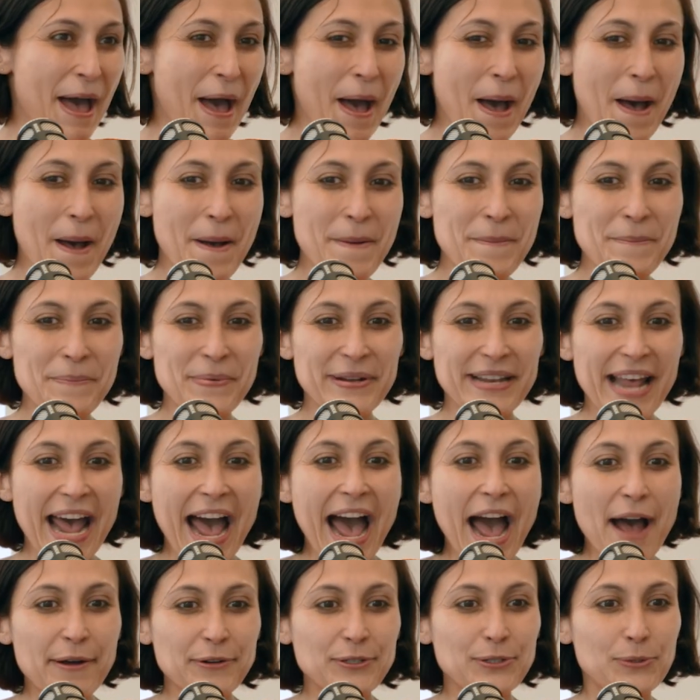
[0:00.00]
But
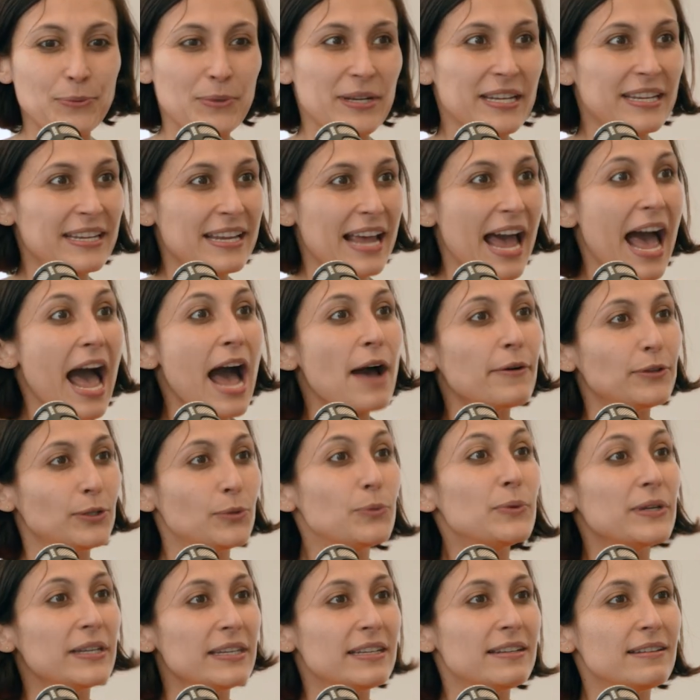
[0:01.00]
how do
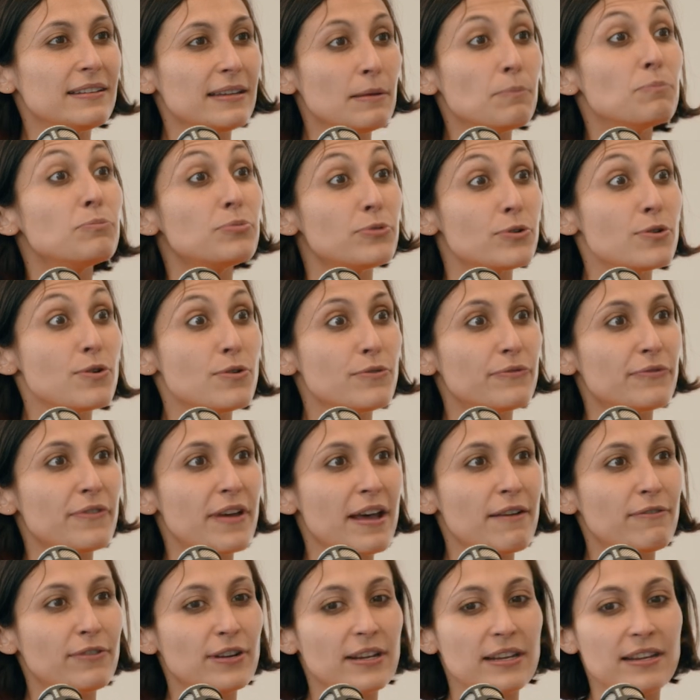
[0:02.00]
we improve
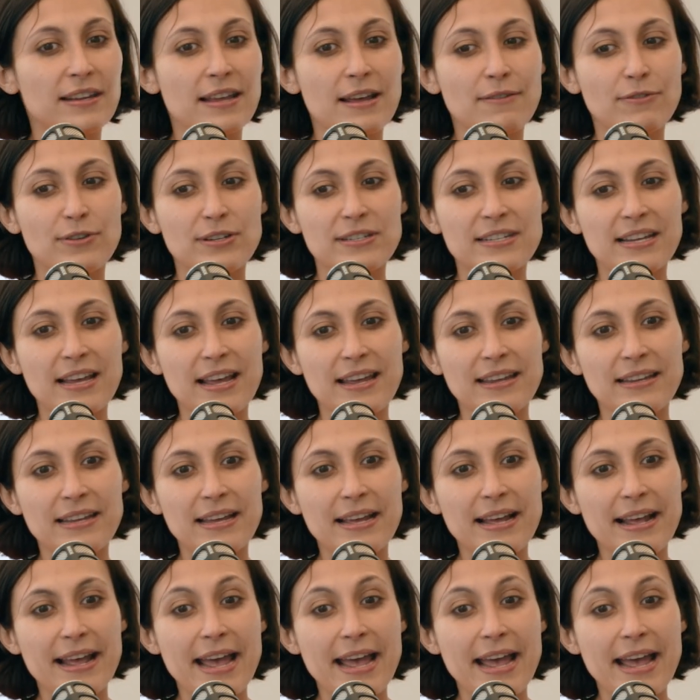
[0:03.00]
every day?